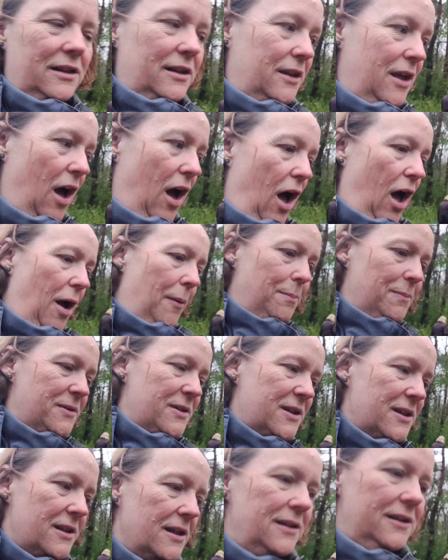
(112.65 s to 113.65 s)

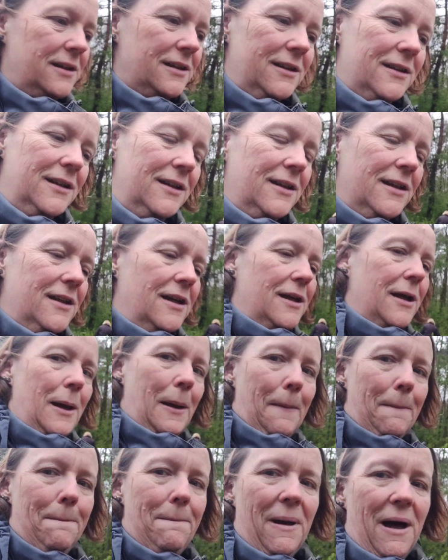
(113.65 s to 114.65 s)
carbs.
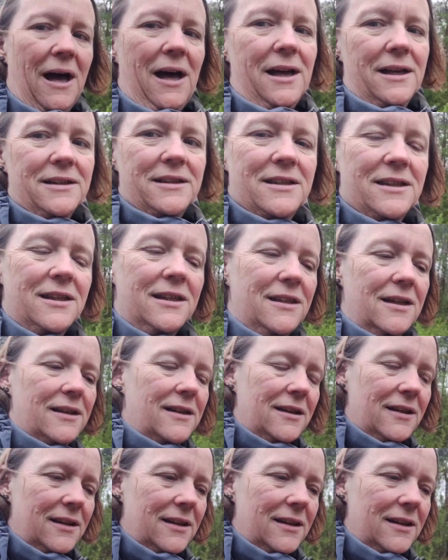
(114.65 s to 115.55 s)
But,